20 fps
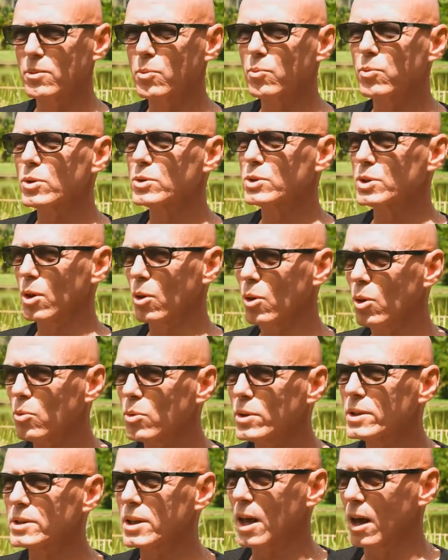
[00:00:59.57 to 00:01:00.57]
was
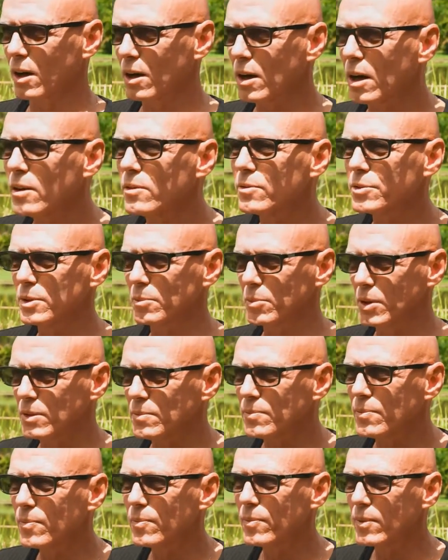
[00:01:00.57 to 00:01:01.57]
always uncomfortable.
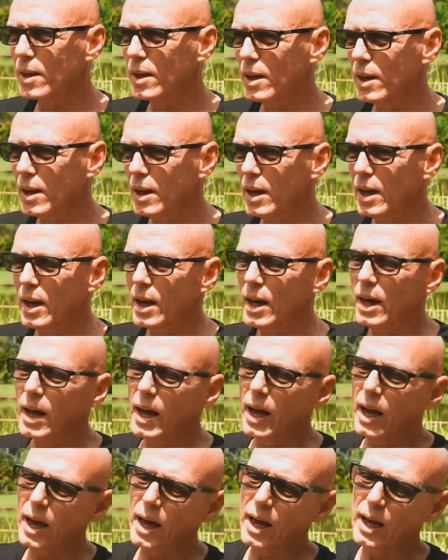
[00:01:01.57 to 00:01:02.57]

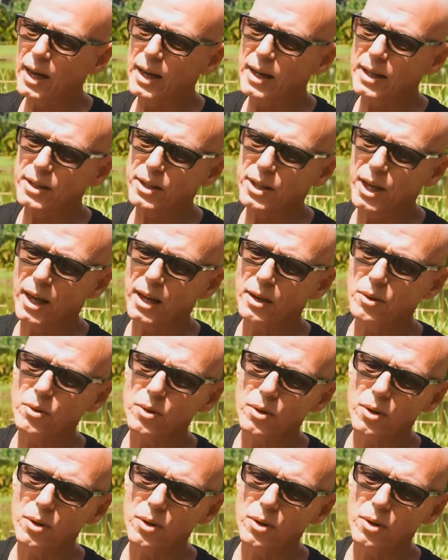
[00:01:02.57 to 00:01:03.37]
And then